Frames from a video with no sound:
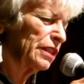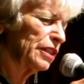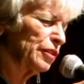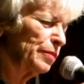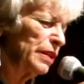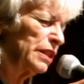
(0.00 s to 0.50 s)

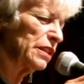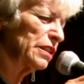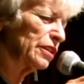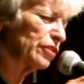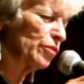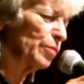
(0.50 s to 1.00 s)
This means
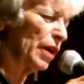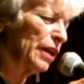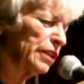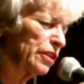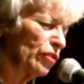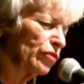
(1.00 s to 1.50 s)
that your
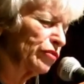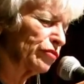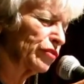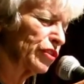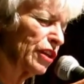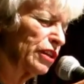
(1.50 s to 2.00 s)
body goes
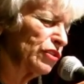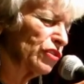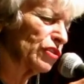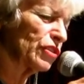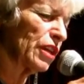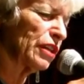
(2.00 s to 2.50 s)
through
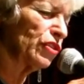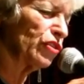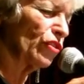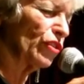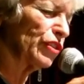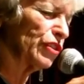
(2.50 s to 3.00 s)
changes and
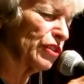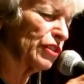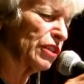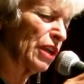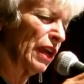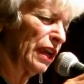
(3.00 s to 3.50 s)

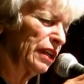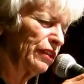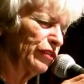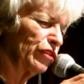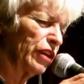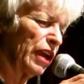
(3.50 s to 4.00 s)
charges, and
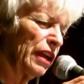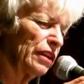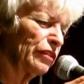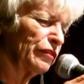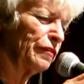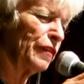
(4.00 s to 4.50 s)
if you
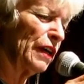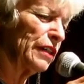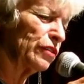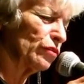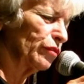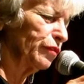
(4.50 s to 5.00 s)
cannot
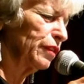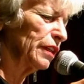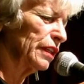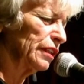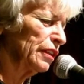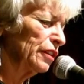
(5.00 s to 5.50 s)
fight or
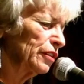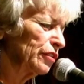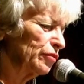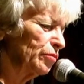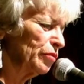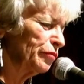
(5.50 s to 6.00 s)
flee,
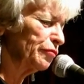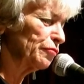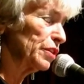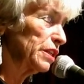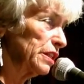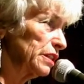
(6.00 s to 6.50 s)
you will
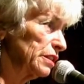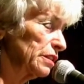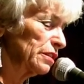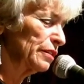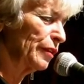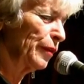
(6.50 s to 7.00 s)

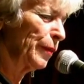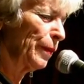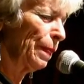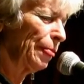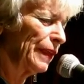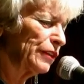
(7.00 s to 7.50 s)
freeze.
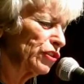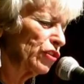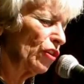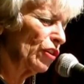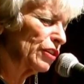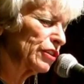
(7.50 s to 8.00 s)
The
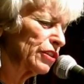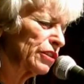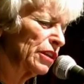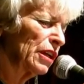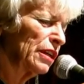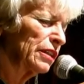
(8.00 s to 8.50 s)
charge
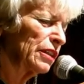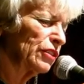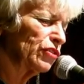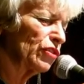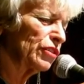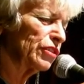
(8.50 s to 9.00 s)

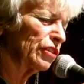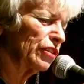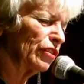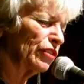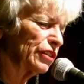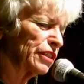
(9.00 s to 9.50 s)
that just
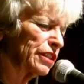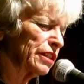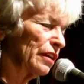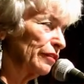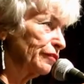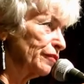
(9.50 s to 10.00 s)
occurred is
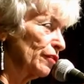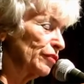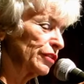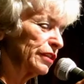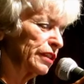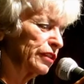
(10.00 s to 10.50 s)
now
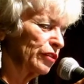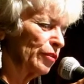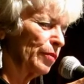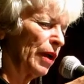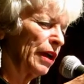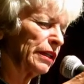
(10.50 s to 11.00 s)
frozen in your
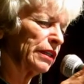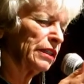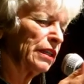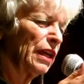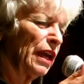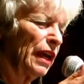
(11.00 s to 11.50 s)
body,
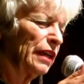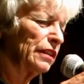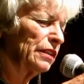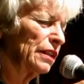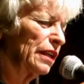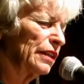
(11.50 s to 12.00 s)
and
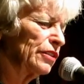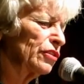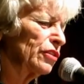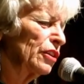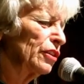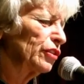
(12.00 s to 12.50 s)

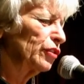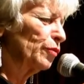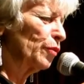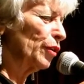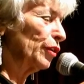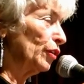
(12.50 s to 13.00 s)
unless you
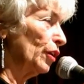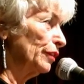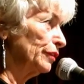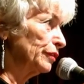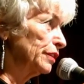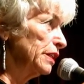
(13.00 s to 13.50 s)
work
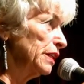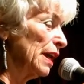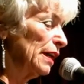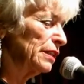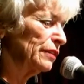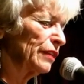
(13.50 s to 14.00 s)
on
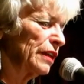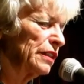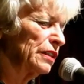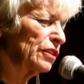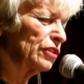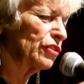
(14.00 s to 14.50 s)

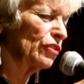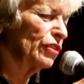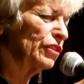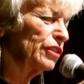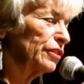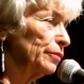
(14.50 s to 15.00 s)
deactivating the
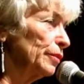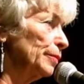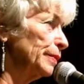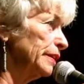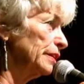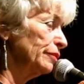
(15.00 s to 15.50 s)
charge, it will
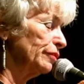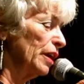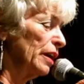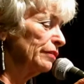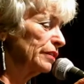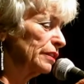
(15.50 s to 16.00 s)
be there
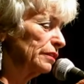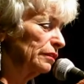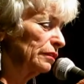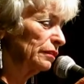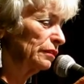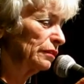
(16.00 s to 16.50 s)
forever.
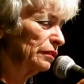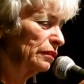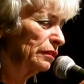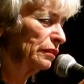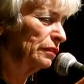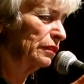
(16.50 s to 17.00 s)

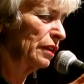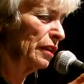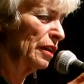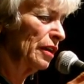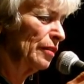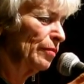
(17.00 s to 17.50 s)

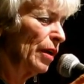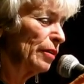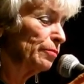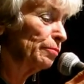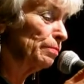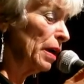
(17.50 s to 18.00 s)
My
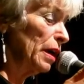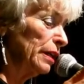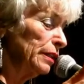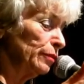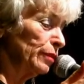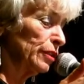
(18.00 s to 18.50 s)

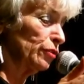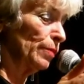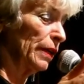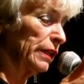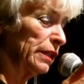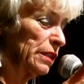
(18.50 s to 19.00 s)
mind went to
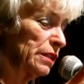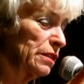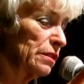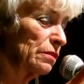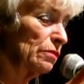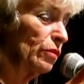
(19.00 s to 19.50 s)
my
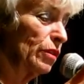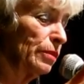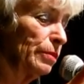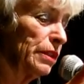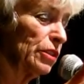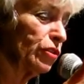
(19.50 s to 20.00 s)
kids, one
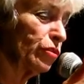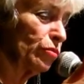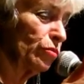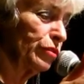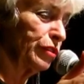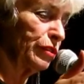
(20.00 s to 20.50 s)
in middle
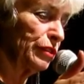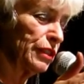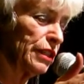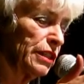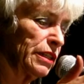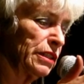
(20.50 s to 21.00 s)
school,
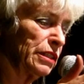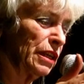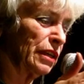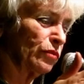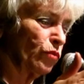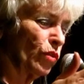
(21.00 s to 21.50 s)
13,
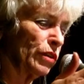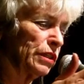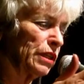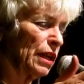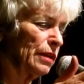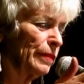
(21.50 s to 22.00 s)
and one
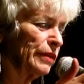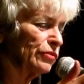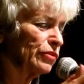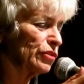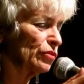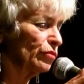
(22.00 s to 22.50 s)
in
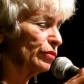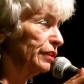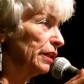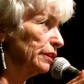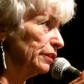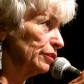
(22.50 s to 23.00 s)
elementary school,
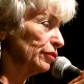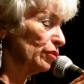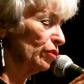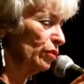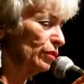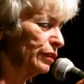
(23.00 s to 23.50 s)
10 years
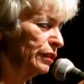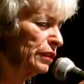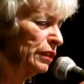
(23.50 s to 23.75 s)
old.